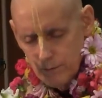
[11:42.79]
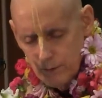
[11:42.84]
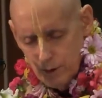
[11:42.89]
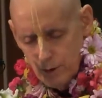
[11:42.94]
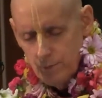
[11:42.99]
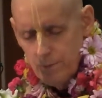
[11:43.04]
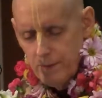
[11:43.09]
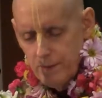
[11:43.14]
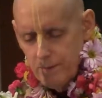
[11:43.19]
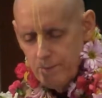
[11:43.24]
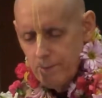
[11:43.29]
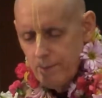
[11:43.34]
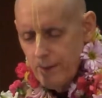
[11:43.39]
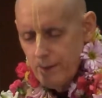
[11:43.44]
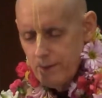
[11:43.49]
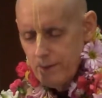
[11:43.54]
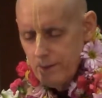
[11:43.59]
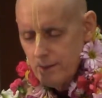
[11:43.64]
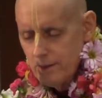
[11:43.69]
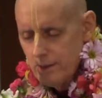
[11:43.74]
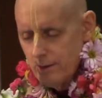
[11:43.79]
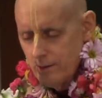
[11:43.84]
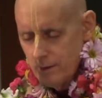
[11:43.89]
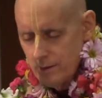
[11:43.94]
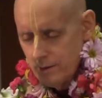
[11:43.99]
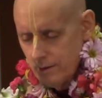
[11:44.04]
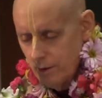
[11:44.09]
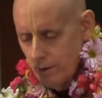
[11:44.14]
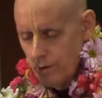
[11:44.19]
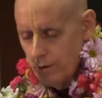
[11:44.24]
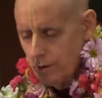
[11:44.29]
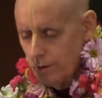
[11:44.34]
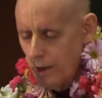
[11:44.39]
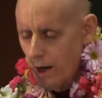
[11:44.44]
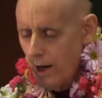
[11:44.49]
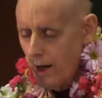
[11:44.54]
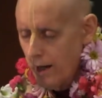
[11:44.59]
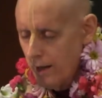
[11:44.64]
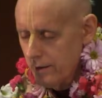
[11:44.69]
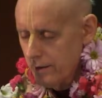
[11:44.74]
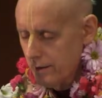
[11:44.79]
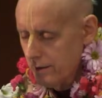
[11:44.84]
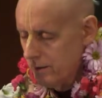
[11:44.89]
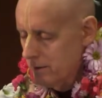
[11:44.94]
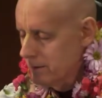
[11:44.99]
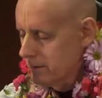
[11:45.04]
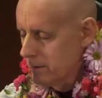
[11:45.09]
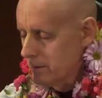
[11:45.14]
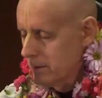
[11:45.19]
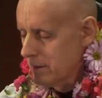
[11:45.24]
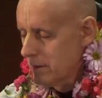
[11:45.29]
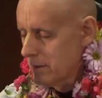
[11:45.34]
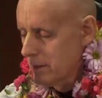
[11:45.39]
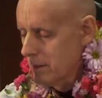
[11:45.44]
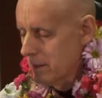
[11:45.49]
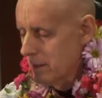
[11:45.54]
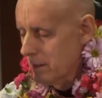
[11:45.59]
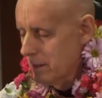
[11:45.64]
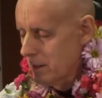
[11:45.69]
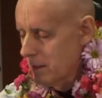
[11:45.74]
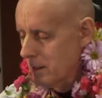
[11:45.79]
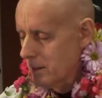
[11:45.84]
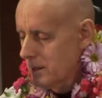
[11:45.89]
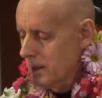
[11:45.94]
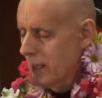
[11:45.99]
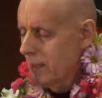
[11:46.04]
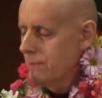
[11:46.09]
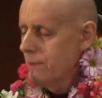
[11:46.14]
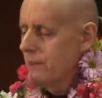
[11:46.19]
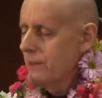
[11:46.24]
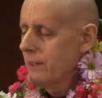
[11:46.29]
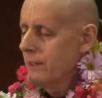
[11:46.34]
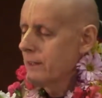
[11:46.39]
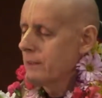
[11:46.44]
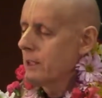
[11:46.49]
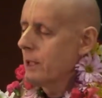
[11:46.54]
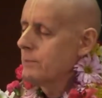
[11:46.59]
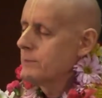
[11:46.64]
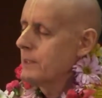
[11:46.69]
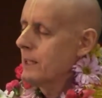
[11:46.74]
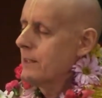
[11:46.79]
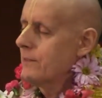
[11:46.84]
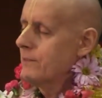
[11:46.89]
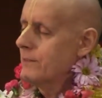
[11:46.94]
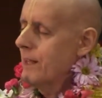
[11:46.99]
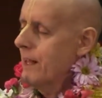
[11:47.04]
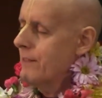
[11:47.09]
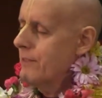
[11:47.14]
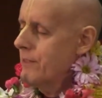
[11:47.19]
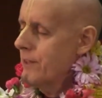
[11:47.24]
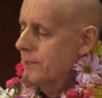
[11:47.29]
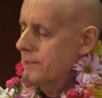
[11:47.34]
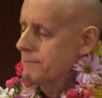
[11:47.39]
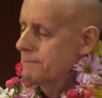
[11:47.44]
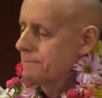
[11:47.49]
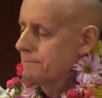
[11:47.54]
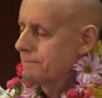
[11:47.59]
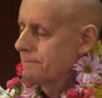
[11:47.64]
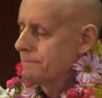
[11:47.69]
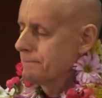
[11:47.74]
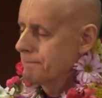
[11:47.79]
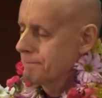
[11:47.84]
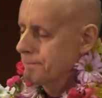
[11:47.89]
Supreme Person, there is no God, that everything comes out of nothing.